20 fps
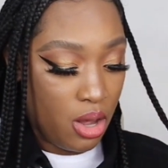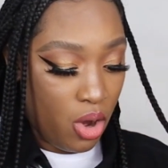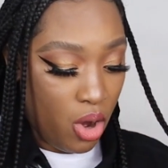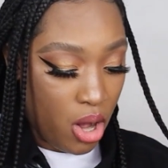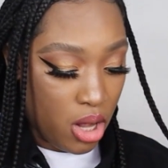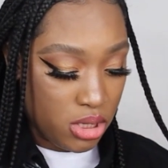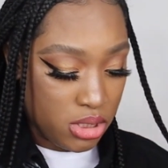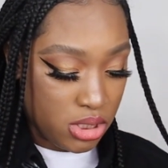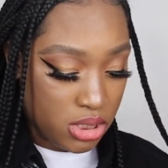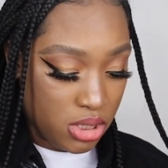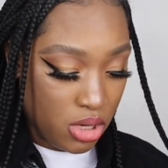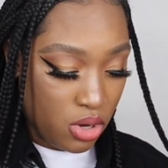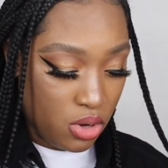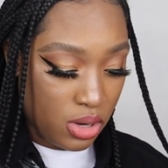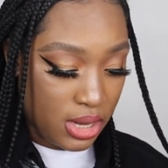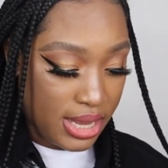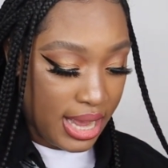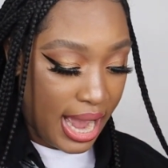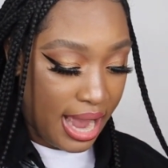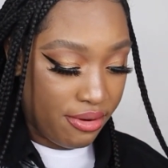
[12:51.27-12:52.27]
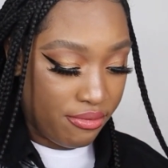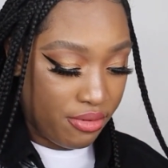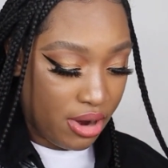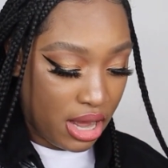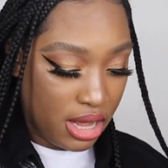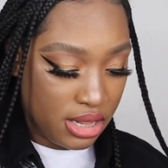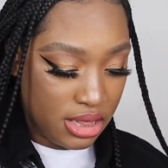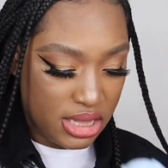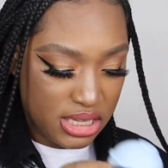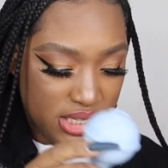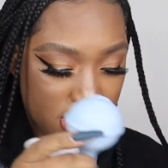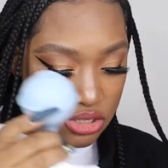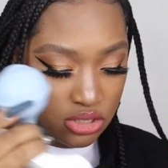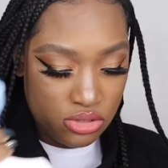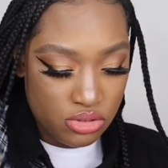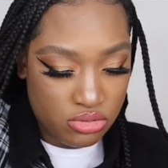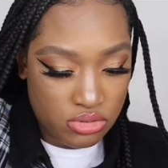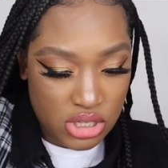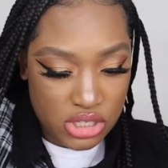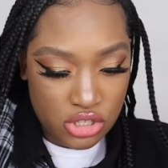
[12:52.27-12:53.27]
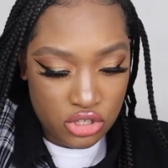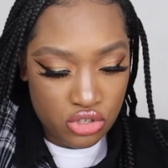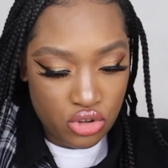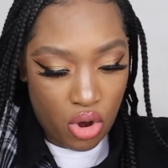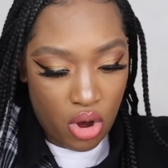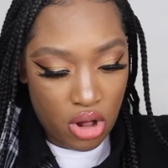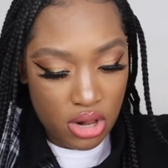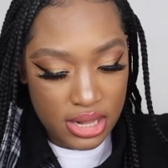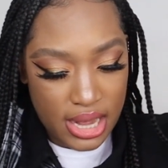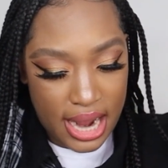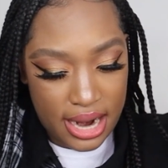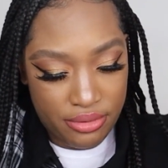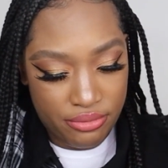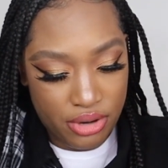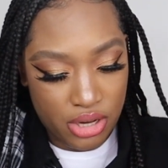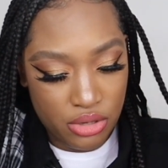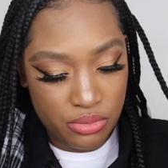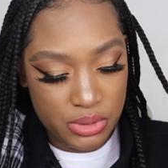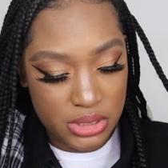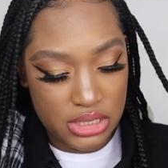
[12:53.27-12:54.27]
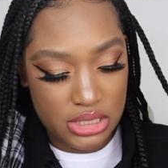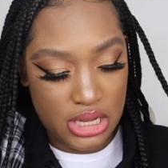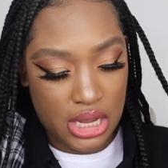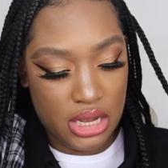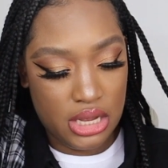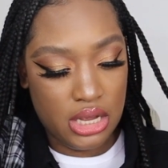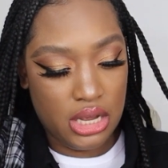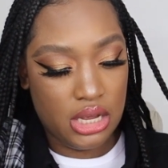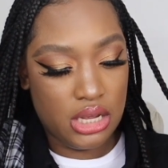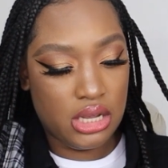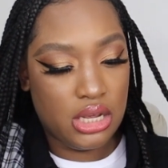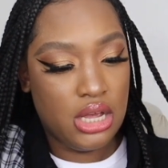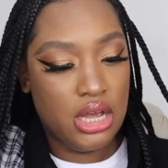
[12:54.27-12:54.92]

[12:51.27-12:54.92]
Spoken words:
Also Kyrell, this is all Kyrell was taking.